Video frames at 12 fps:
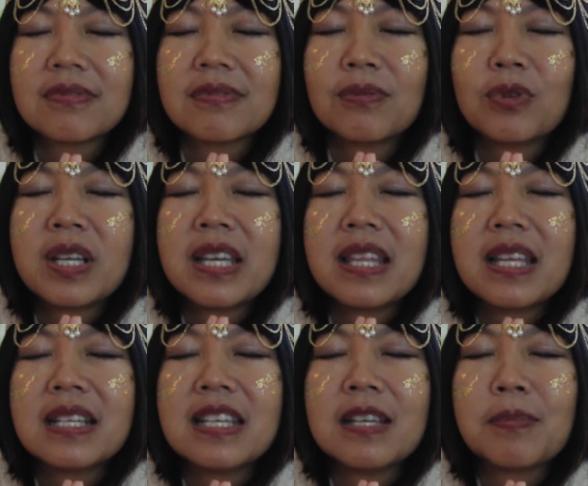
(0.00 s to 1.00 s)
breathing
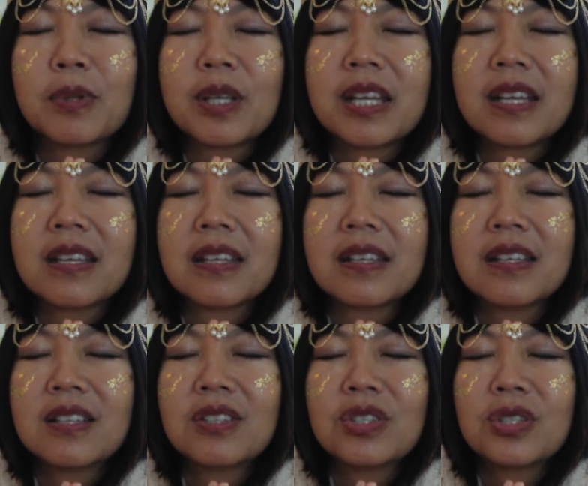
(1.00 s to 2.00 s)
deeply
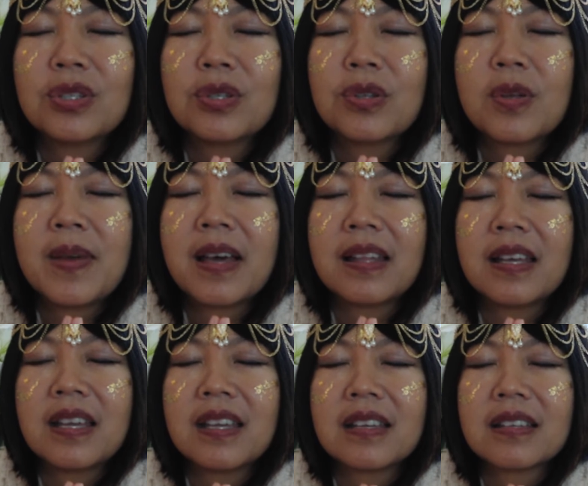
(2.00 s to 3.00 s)
into the belly.